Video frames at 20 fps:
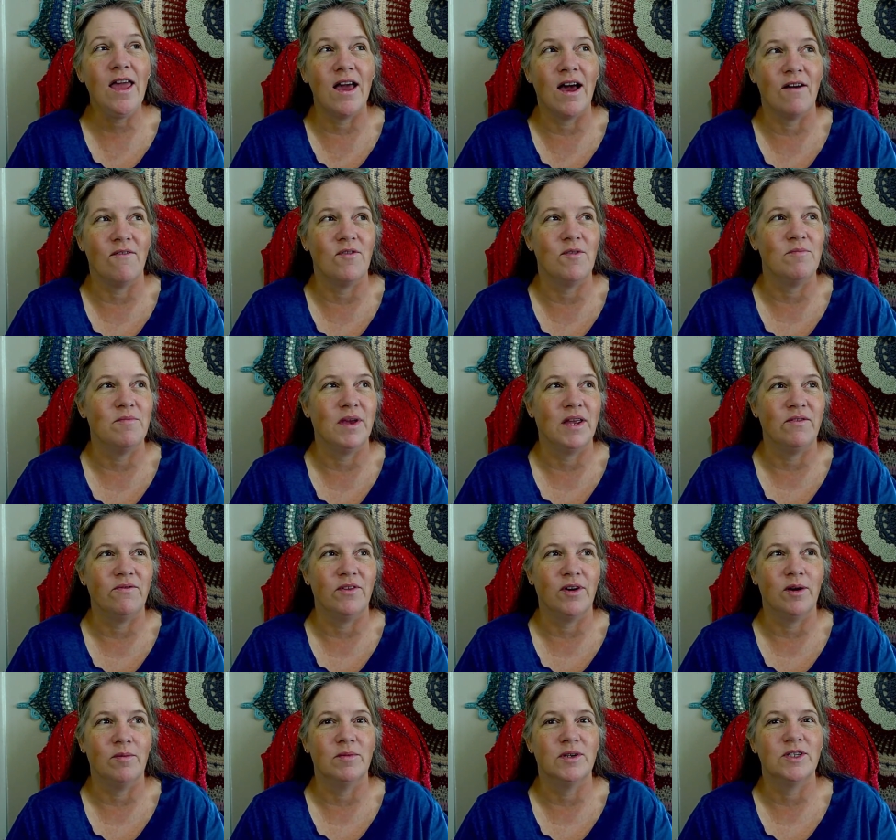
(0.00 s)
haven't made
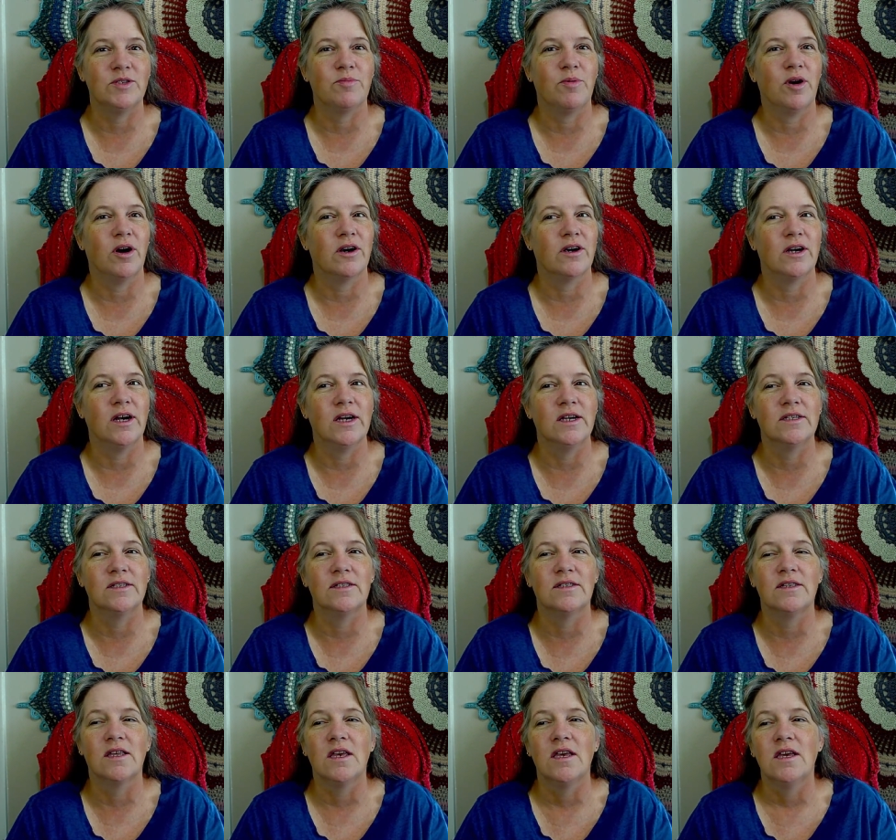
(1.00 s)
very much progress.